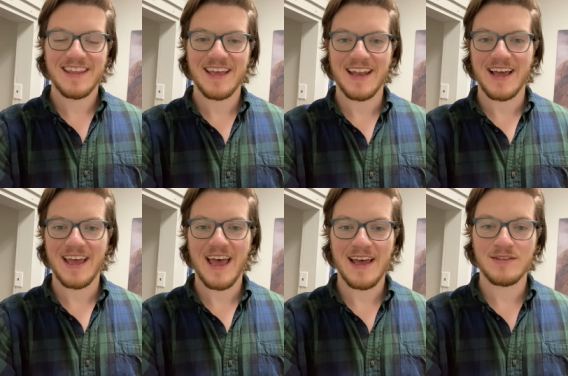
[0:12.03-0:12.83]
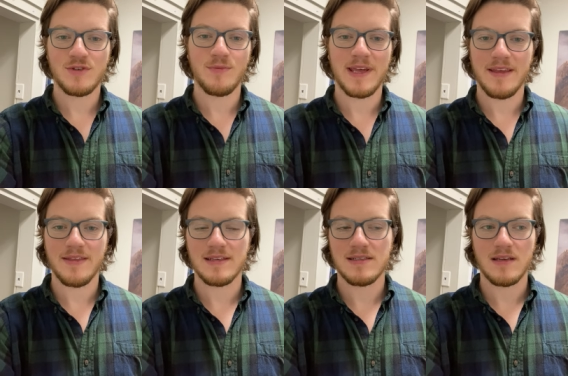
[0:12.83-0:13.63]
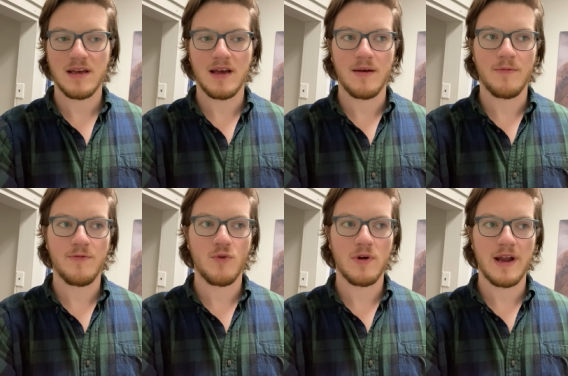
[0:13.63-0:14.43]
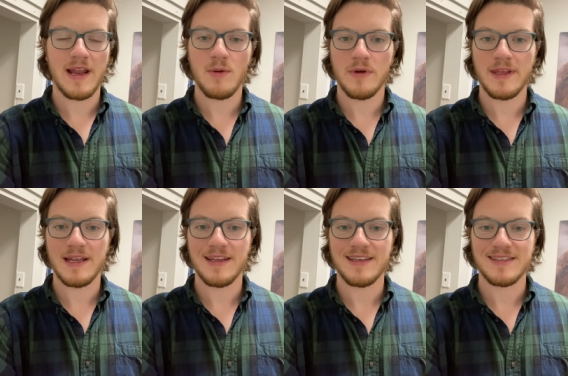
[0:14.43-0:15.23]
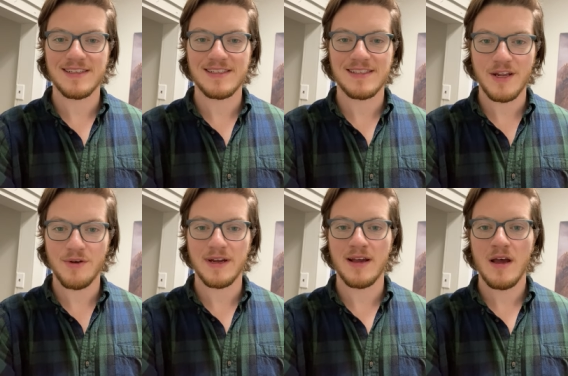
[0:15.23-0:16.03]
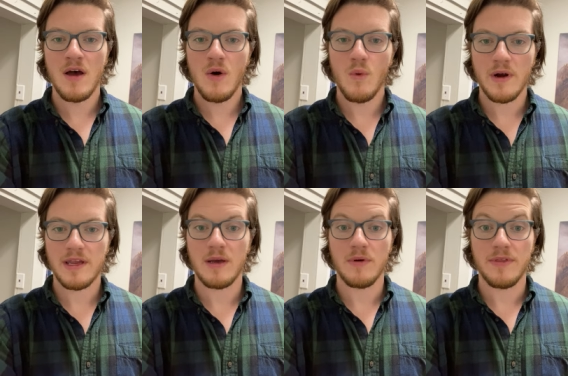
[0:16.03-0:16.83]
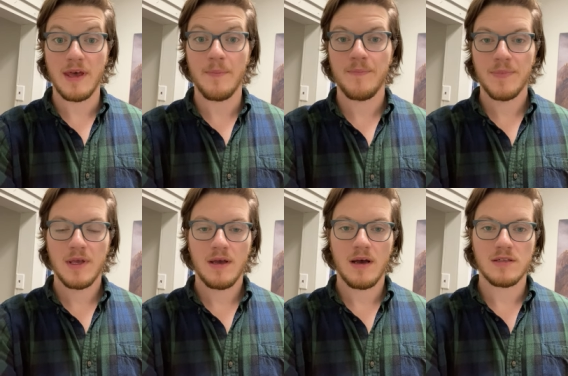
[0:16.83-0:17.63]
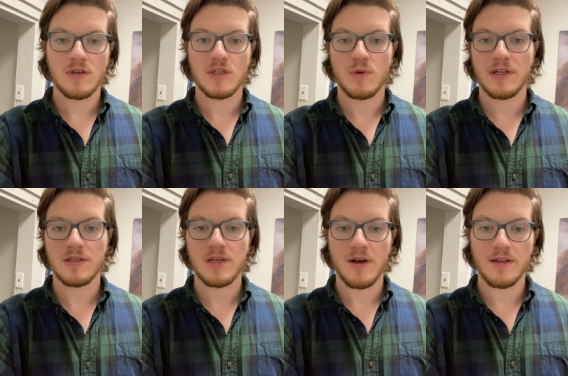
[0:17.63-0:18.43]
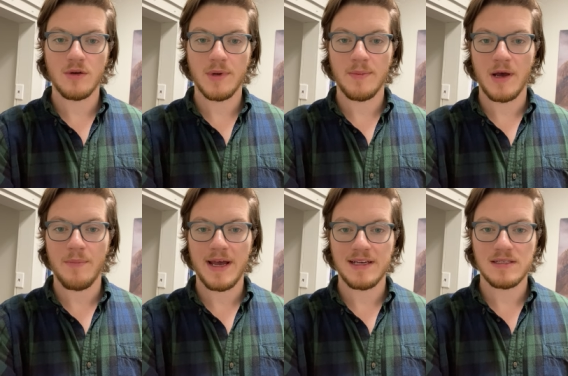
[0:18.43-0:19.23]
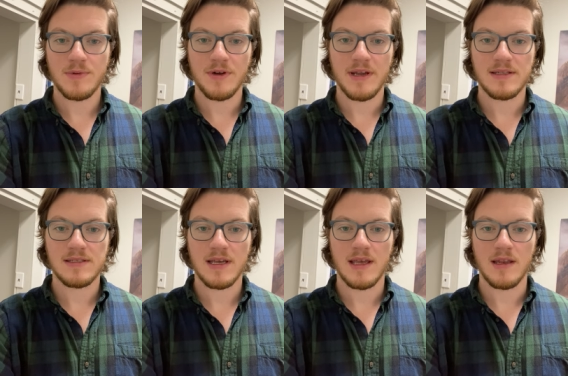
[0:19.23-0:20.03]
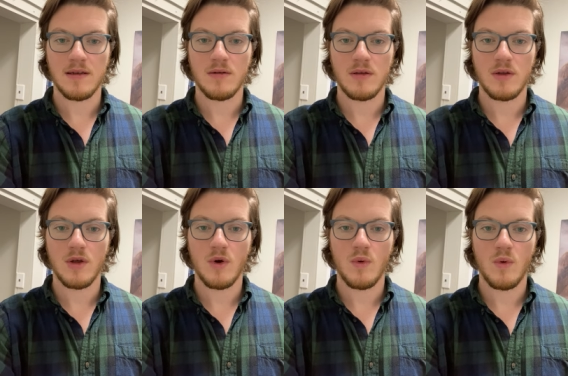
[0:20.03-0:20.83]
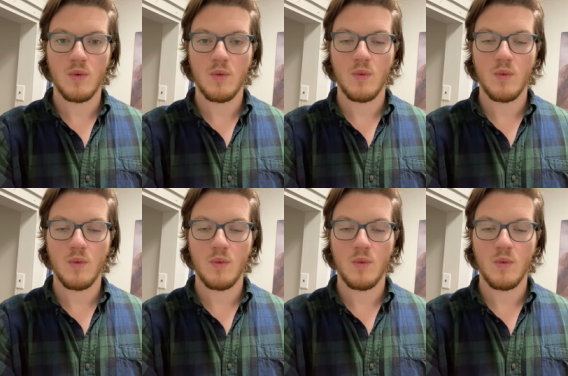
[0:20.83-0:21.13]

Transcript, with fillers: that I had to make this um, for anyone that is considering working with them. Uh, so I just wanted to talk a little bit about my experience and you know